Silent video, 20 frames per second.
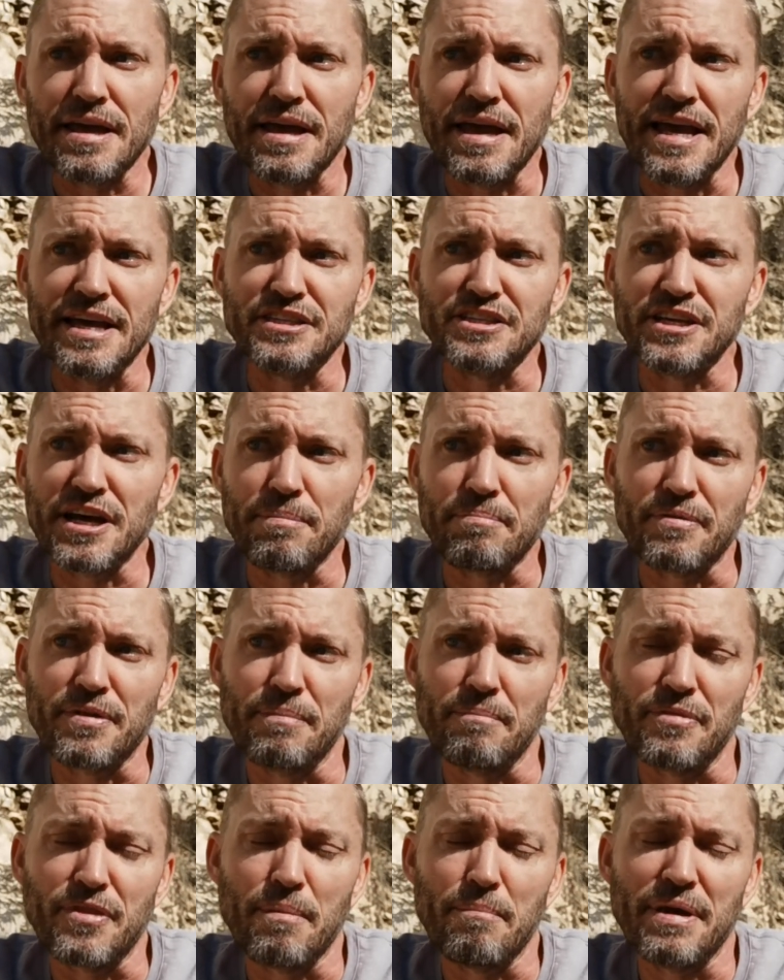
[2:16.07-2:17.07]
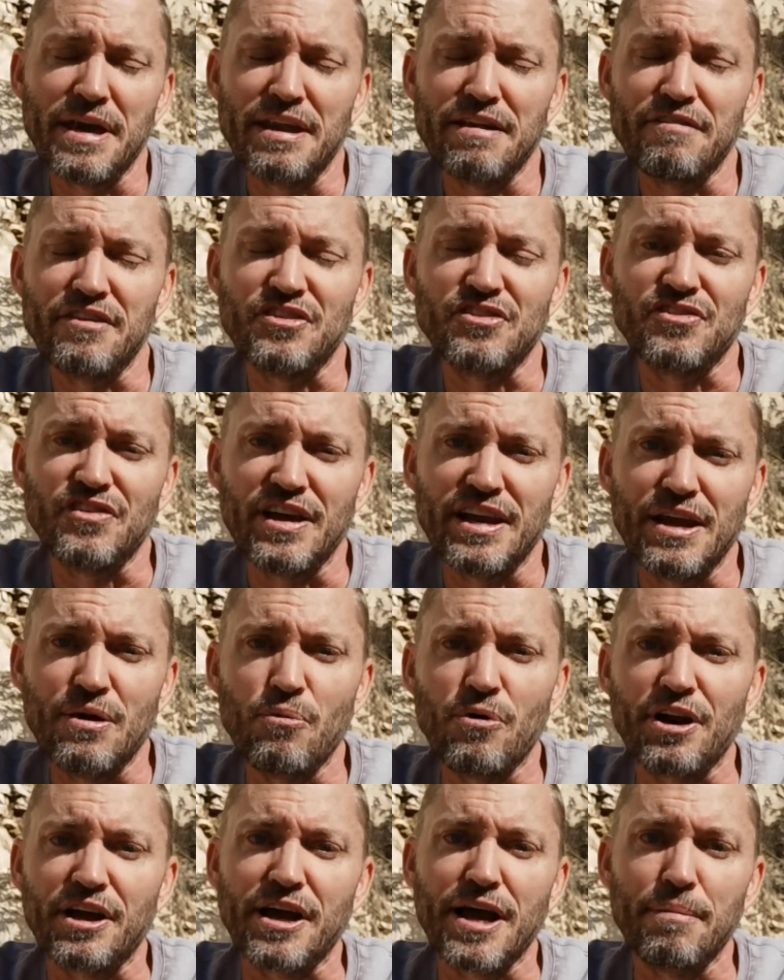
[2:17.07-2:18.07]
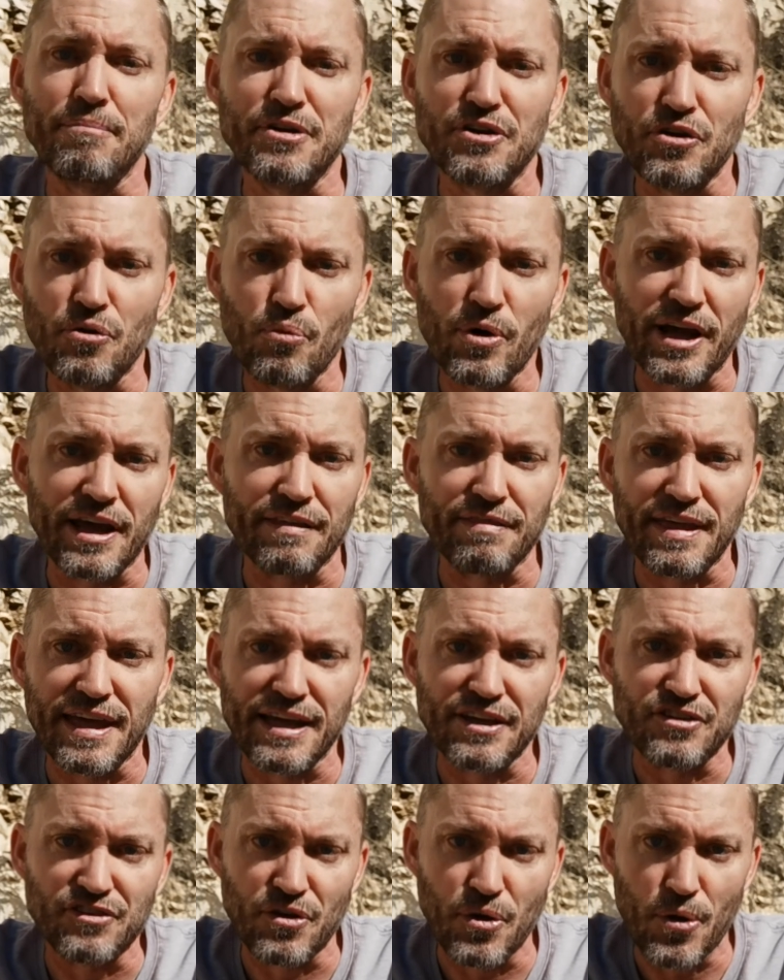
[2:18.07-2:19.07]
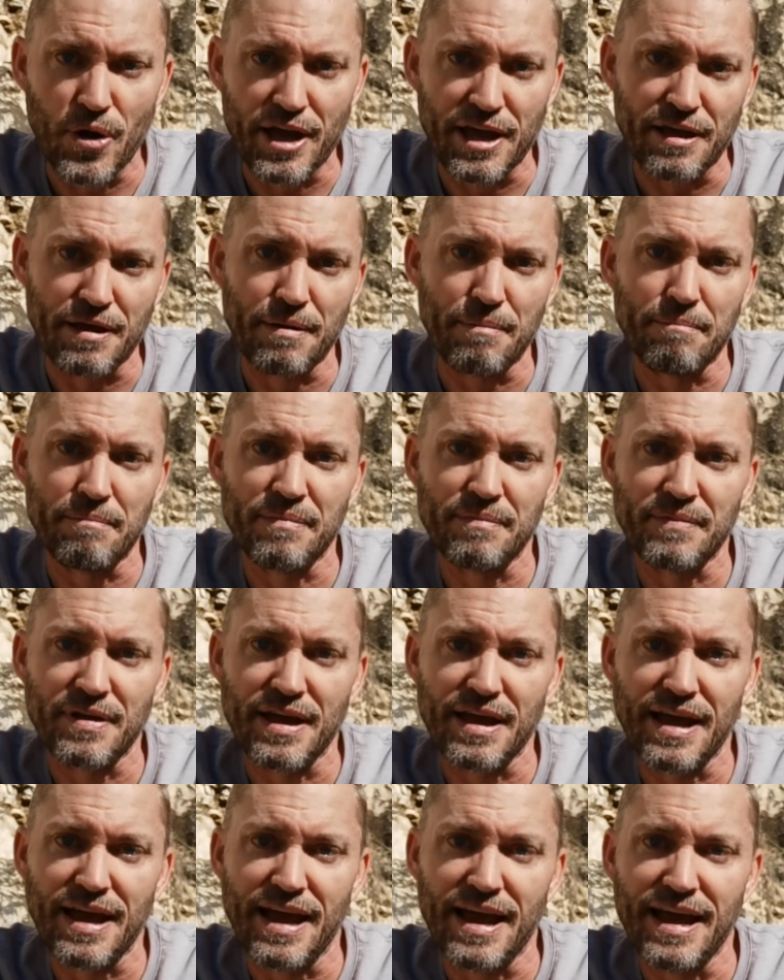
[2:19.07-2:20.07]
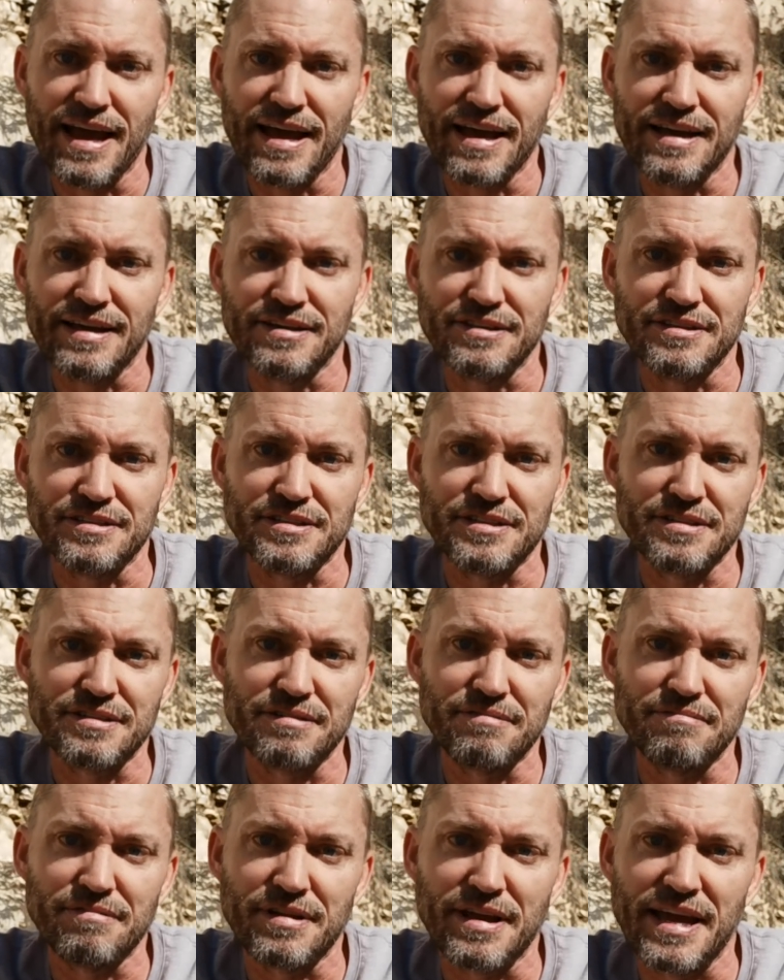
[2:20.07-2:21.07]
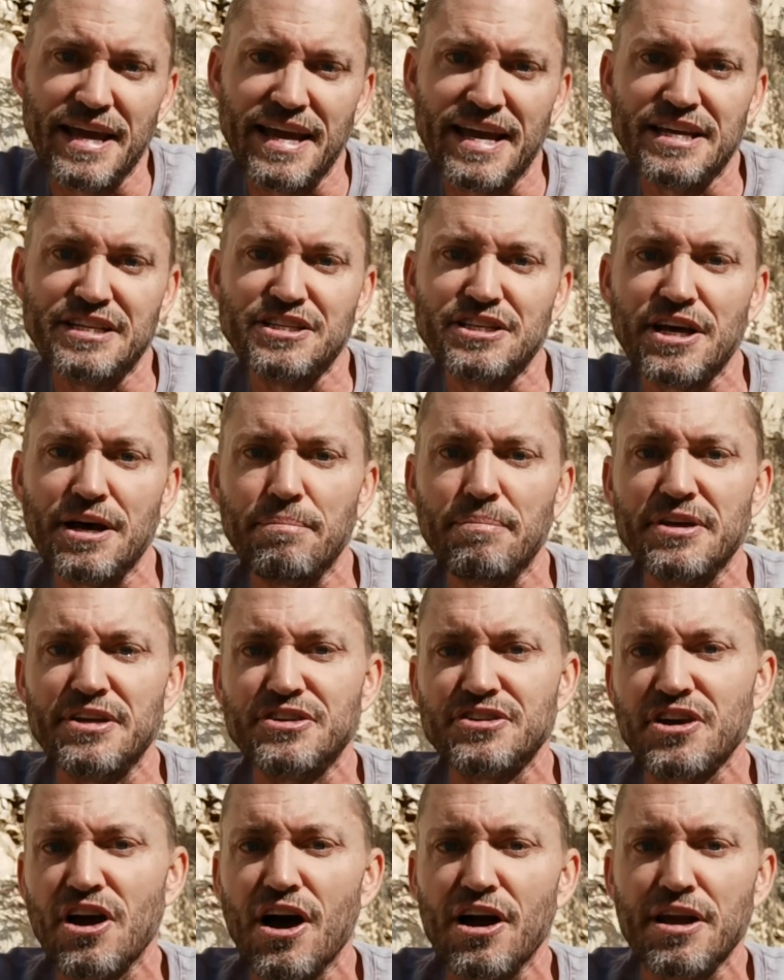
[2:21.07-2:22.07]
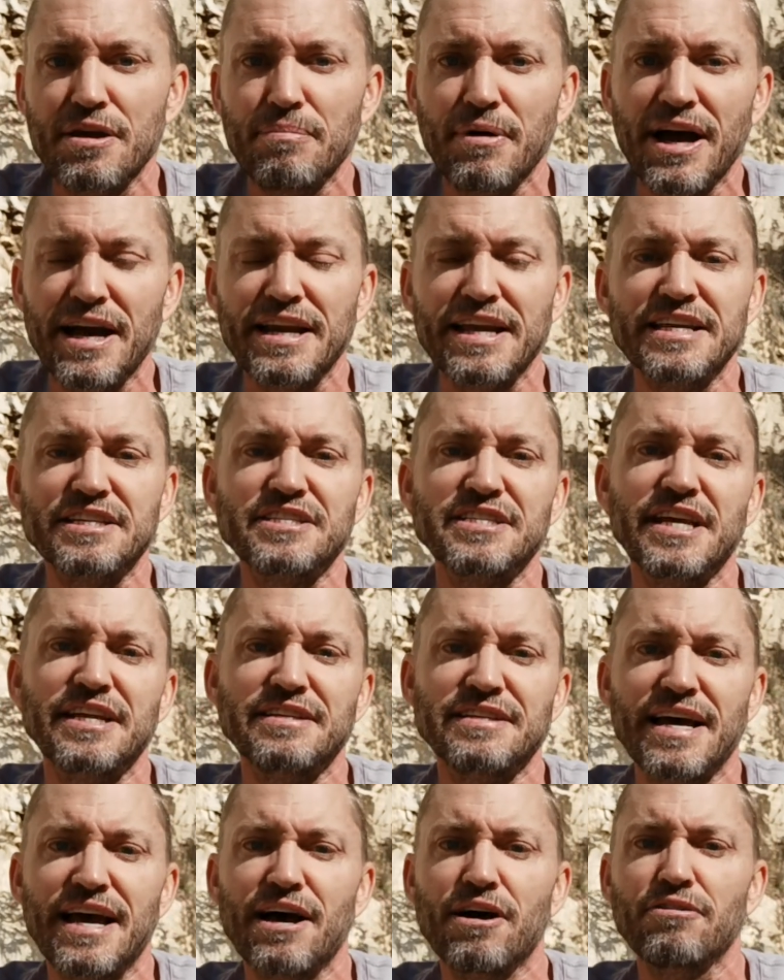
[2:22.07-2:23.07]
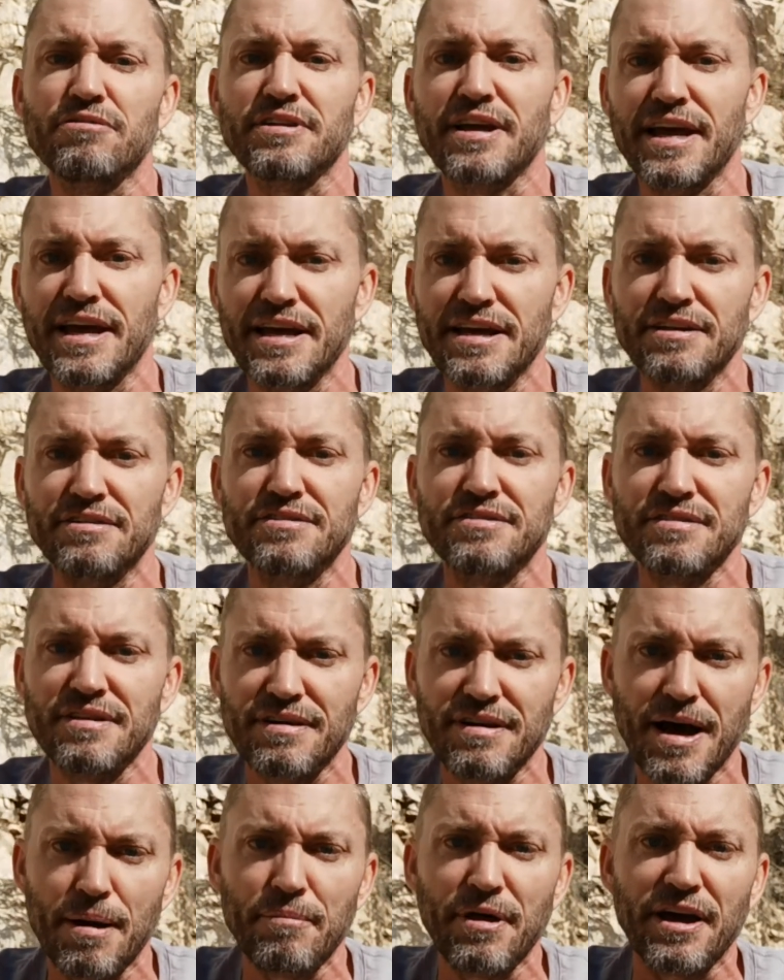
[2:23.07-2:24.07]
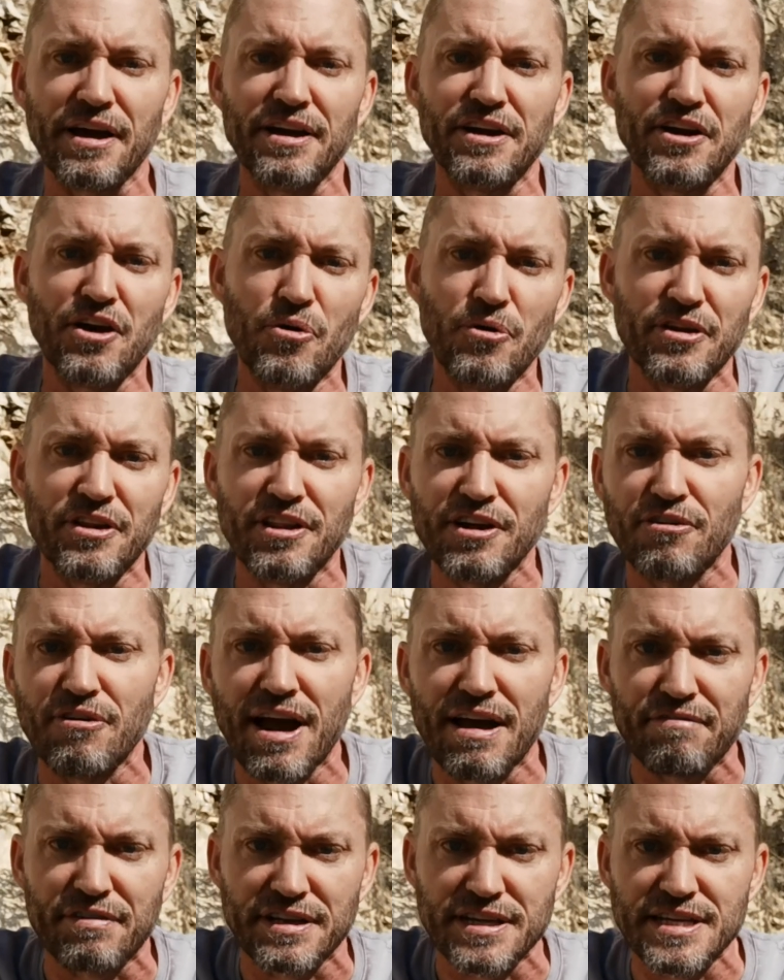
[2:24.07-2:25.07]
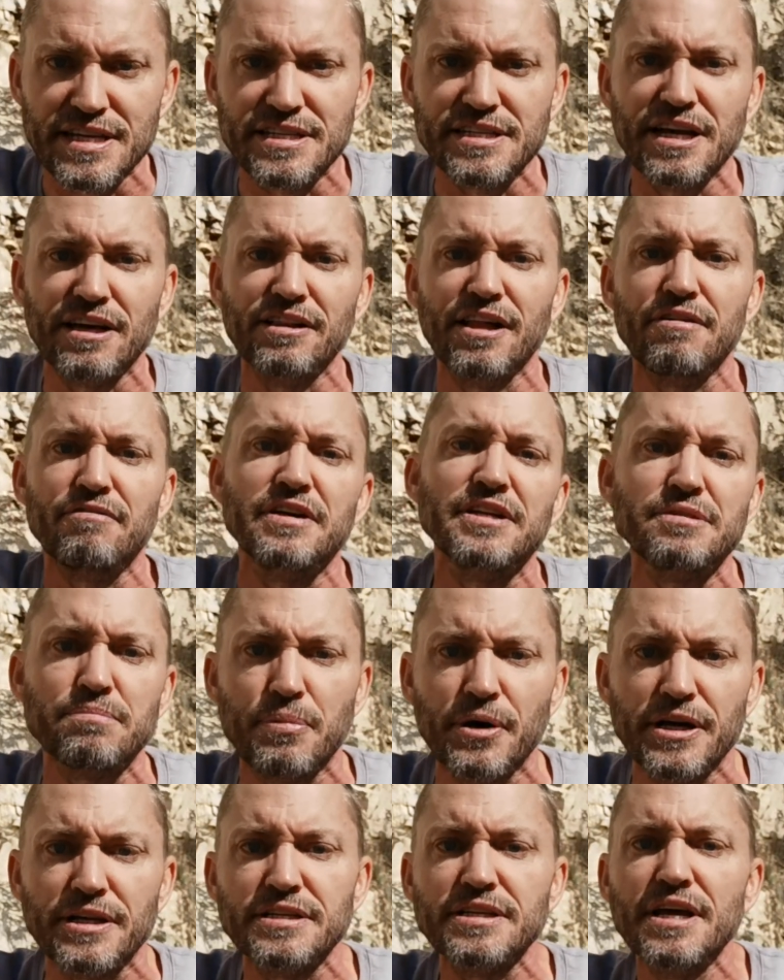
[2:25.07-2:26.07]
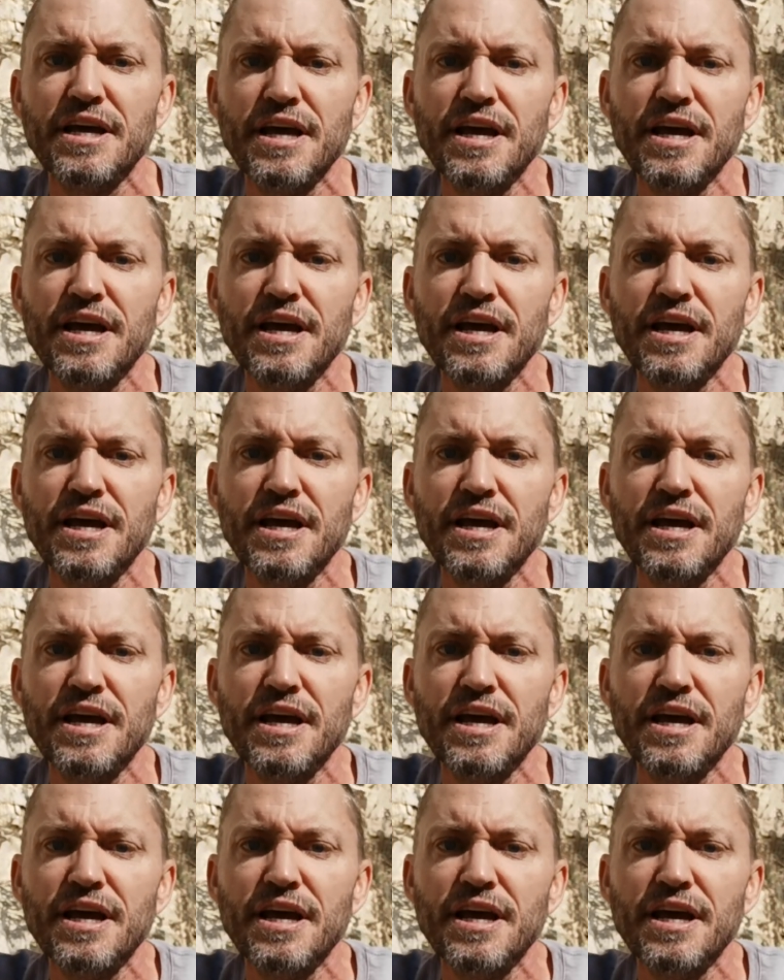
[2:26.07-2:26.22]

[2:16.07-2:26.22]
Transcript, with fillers: ends up the men of the city want to come and do wicked things to him, and he ends up, his concubine gets sent out, and I'm not going to go into the graphic detail of it, but